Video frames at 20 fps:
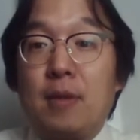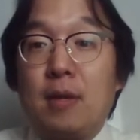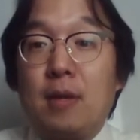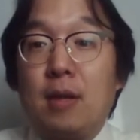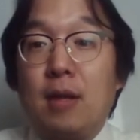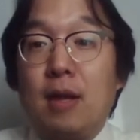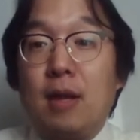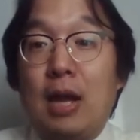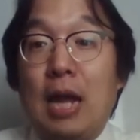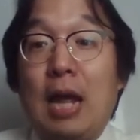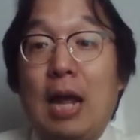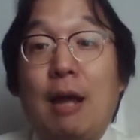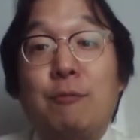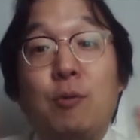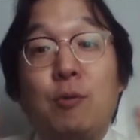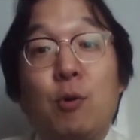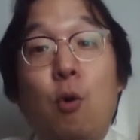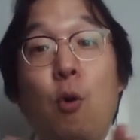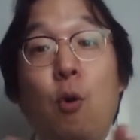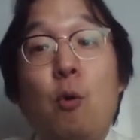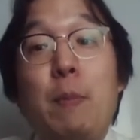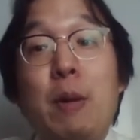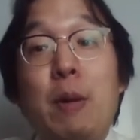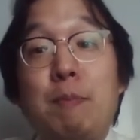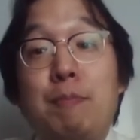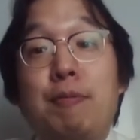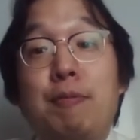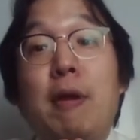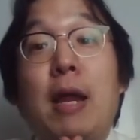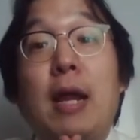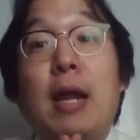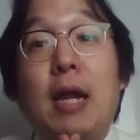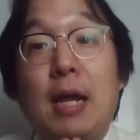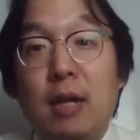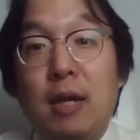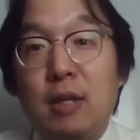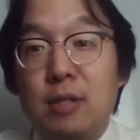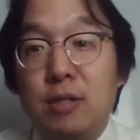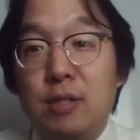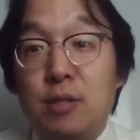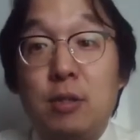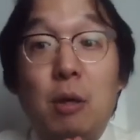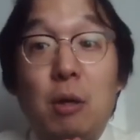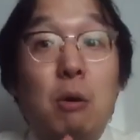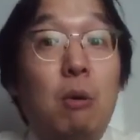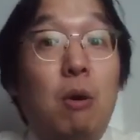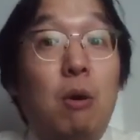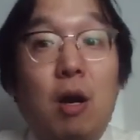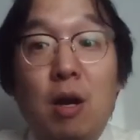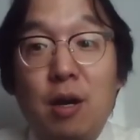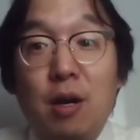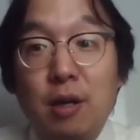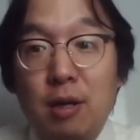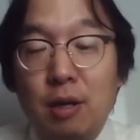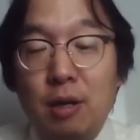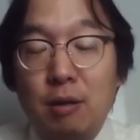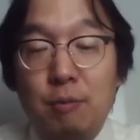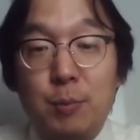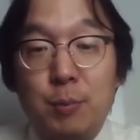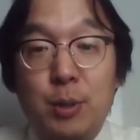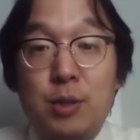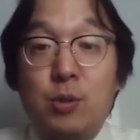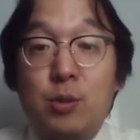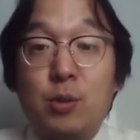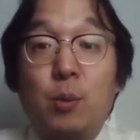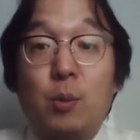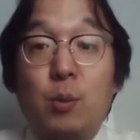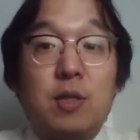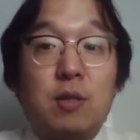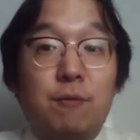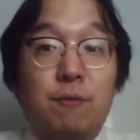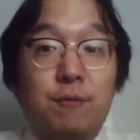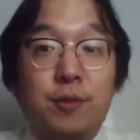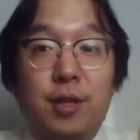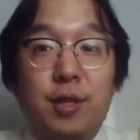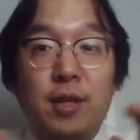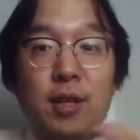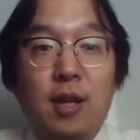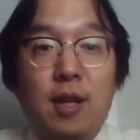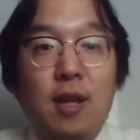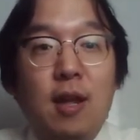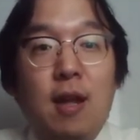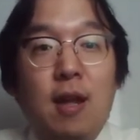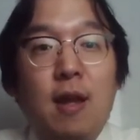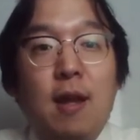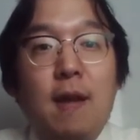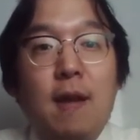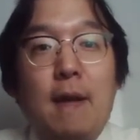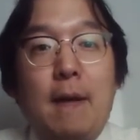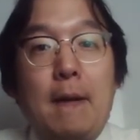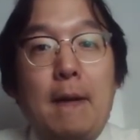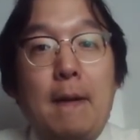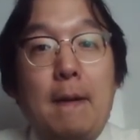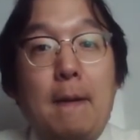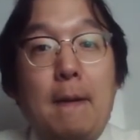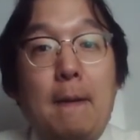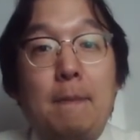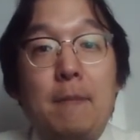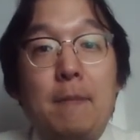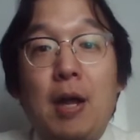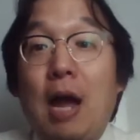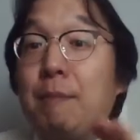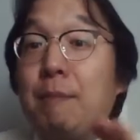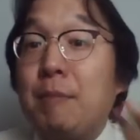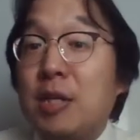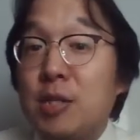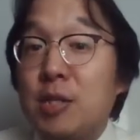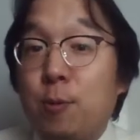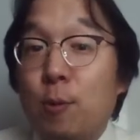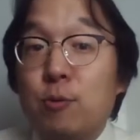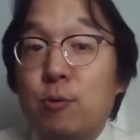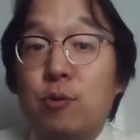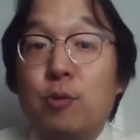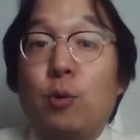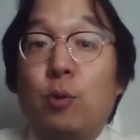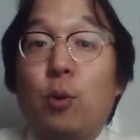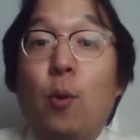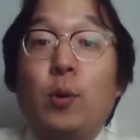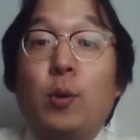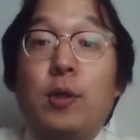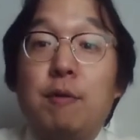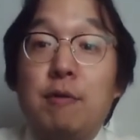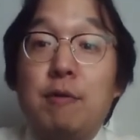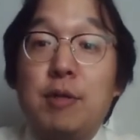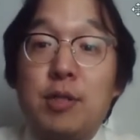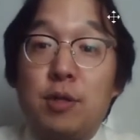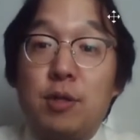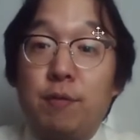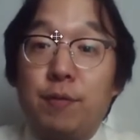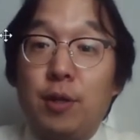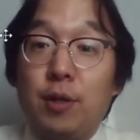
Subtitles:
I have to hope and pray so hard. I will be so much afraid. I'm exposed to total risk of Hyundai